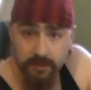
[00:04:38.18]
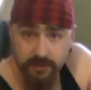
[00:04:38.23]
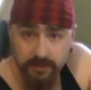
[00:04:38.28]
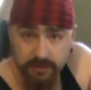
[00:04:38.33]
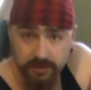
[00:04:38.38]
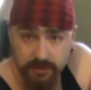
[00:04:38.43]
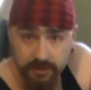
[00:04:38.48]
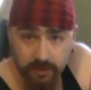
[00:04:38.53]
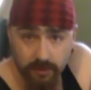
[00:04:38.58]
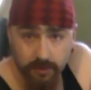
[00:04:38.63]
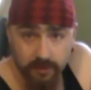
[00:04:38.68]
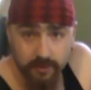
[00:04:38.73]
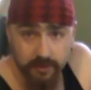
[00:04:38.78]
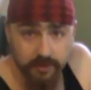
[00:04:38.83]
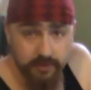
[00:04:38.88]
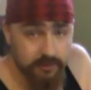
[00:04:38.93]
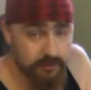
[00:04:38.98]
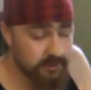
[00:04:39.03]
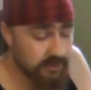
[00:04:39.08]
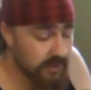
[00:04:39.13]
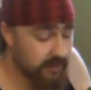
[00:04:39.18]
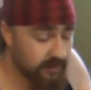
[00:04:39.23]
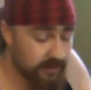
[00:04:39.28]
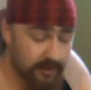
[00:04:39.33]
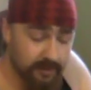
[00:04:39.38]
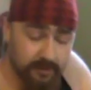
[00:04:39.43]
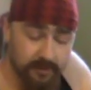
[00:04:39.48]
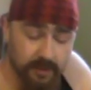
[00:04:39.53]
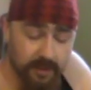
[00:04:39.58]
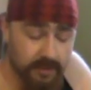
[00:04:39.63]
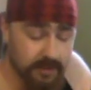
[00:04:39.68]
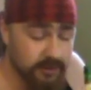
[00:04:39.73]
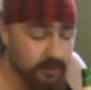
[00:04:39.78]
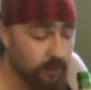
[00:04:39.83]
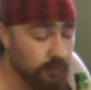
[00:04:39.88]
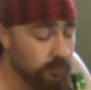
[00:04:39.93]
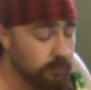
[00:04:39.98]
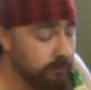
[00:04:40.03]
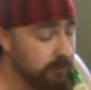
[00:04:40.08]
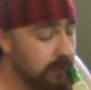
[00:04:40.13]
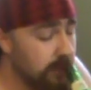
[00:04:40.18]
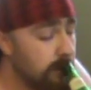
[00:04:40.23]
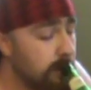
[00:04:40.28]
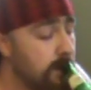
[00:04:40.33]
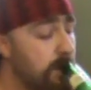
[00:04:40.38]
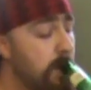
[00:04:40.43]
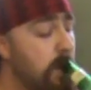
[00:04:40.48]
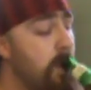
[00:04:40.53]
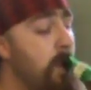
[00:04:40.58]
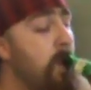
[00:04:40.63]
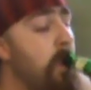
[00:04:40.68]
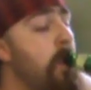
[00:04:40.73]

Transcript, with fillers: This is to all yous out there. Nice cold beer.